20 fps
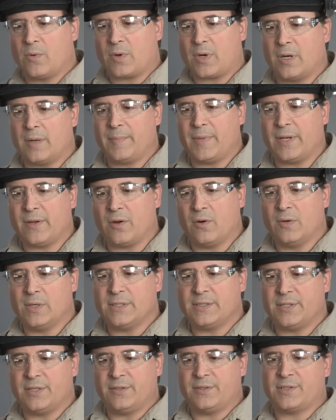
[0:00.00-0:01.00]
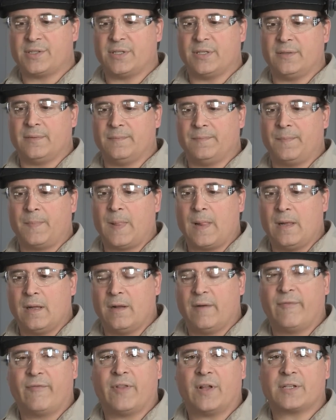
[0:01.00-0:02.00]
we're gonna be going to some
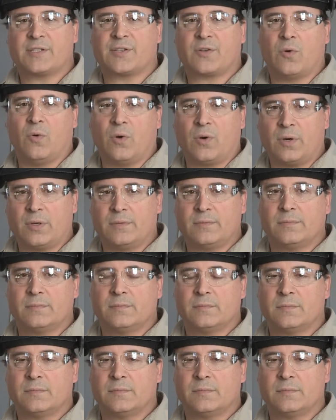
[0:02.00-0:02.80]
flux core,